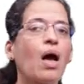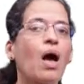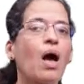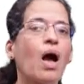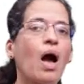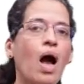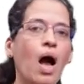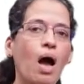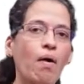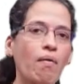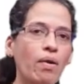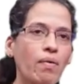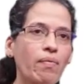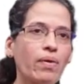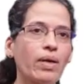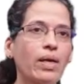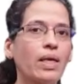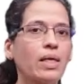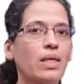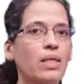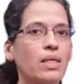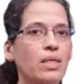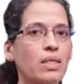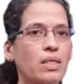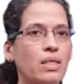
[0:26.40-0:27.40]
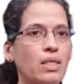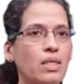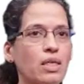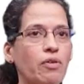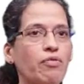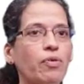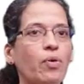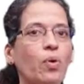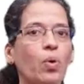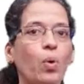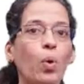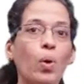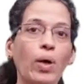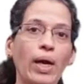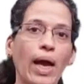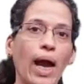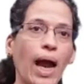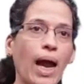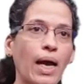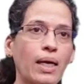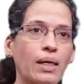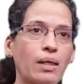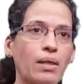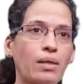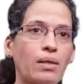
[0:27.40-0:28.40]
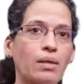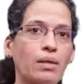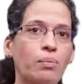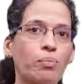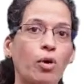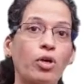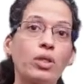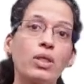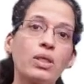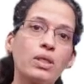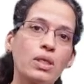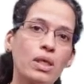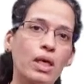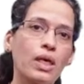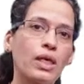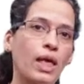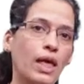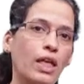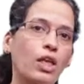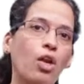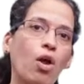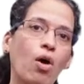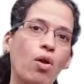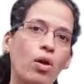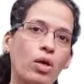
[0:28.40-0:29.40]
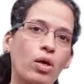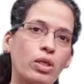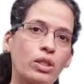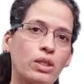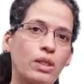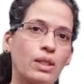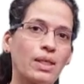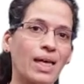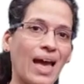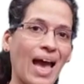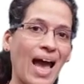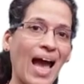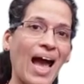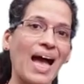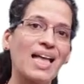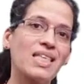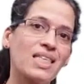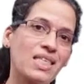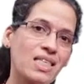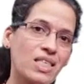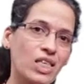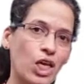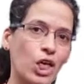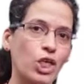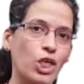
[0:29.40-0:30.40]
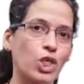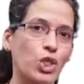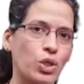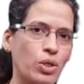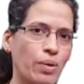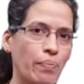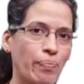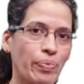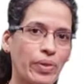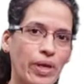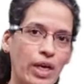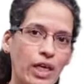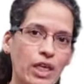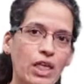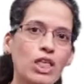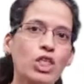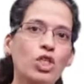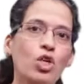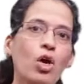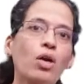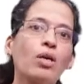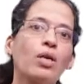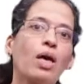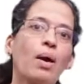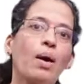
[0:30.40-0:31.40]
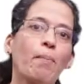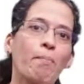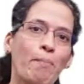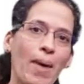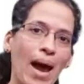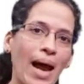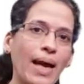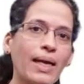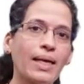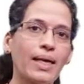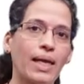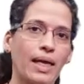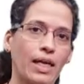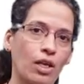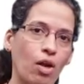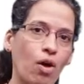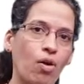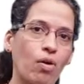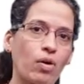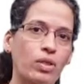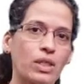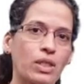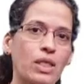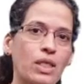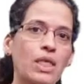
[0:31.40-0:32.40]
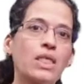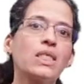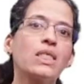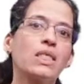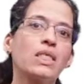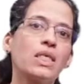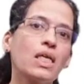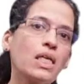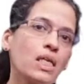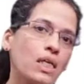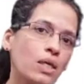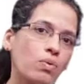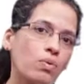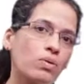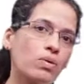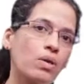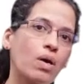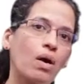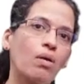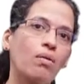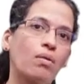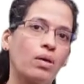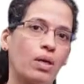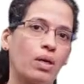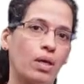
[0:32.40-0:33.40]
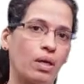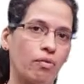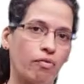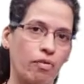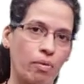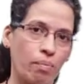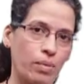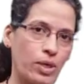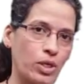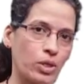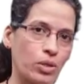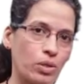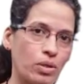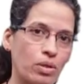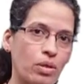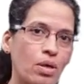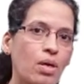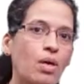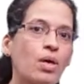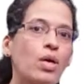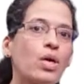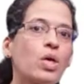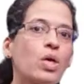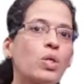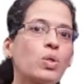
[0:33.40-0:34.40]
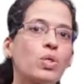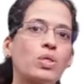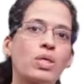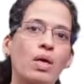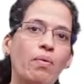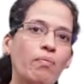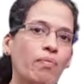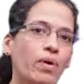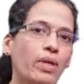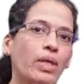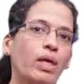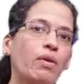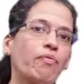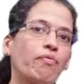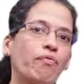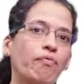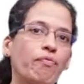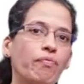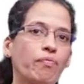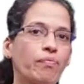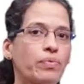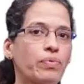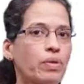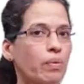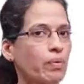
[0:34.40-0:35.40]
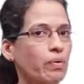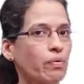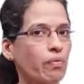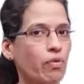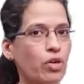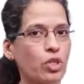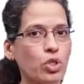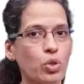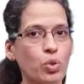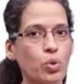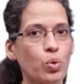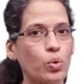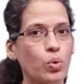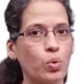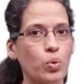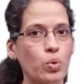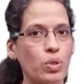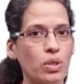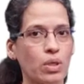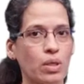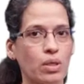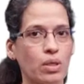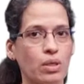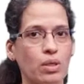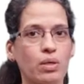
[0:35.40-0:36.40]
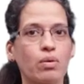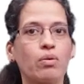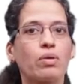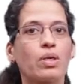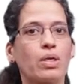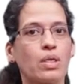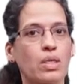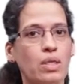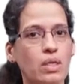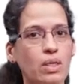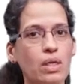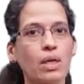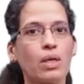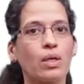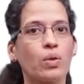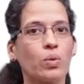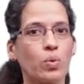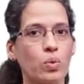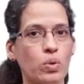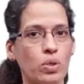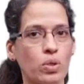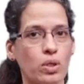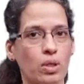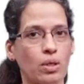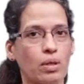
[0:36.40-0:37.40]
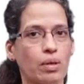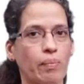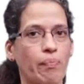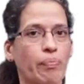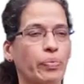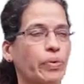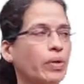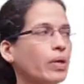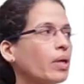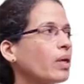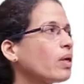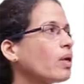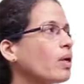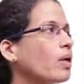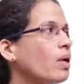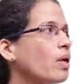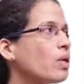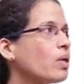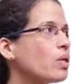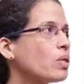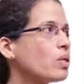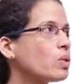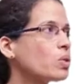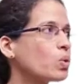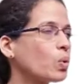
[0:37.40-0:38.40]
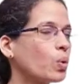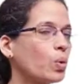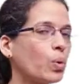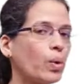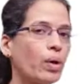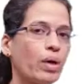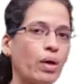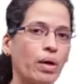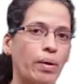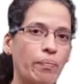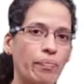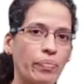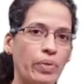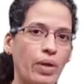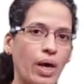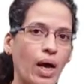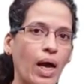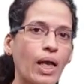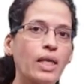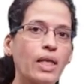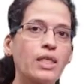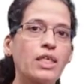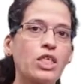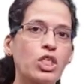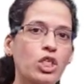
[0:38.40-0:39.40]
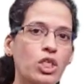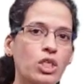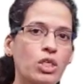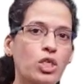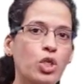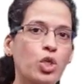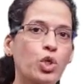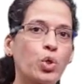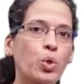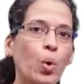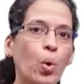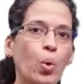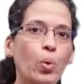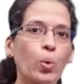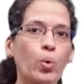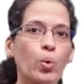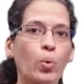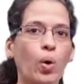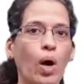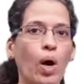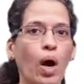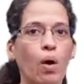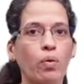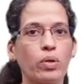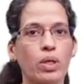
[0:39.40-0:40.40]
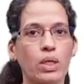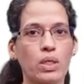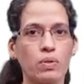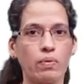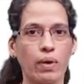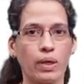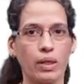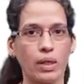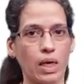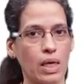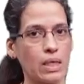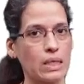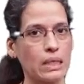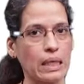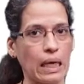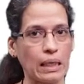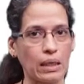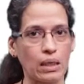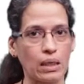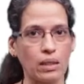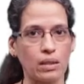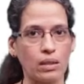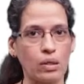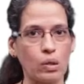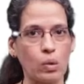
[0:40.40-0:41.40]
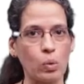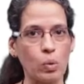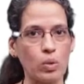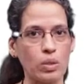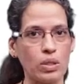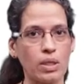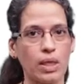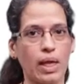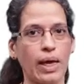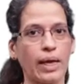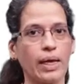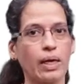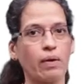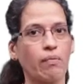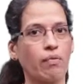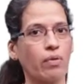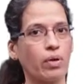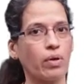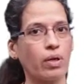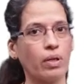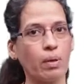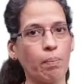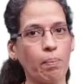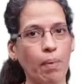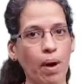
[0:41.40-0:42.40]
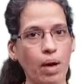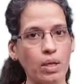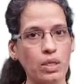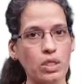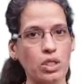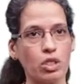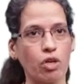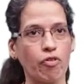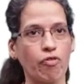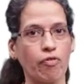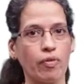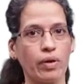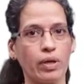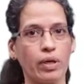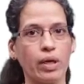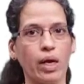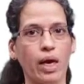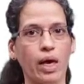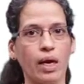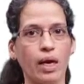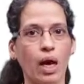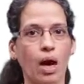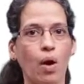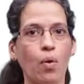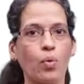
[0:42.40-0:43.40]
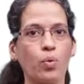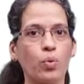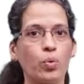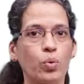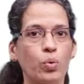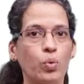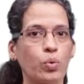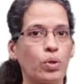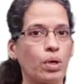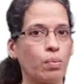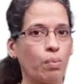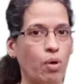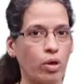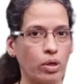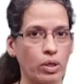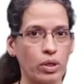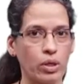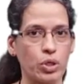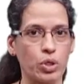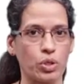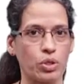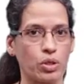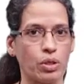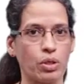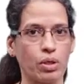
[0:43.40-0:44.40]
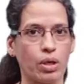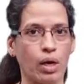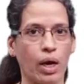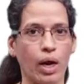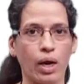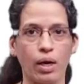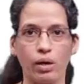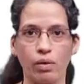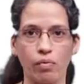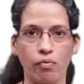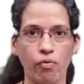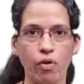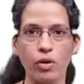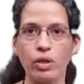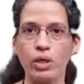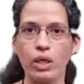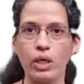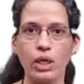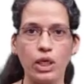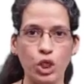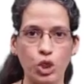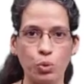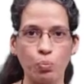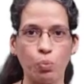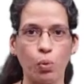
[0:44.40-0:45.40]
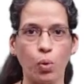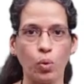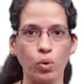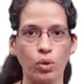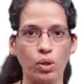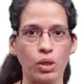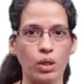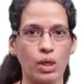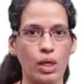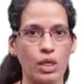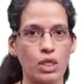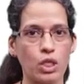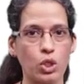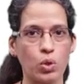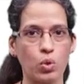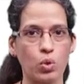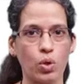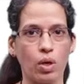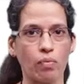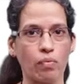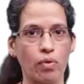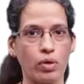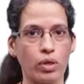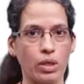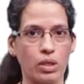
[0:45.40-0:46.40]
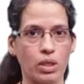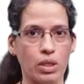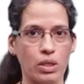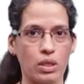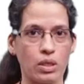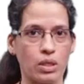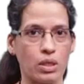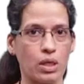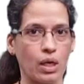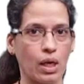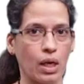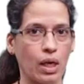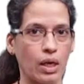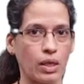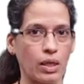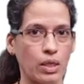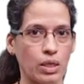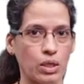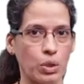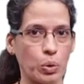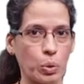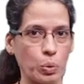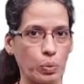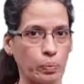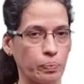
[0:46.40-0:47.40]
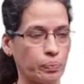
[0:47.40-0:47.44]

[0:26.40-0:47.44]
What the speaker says: However, it is, if you look at the monitoring technology as such, it is not a bad technology. It still gives you a good information. So someone, if someone wants to use it, you can still use it. Okay? So I'll just show you how the Swan-Ganz catheter looks like, what are the parts of it, and how you do the monitoring, and what each port tells you and what it is related to.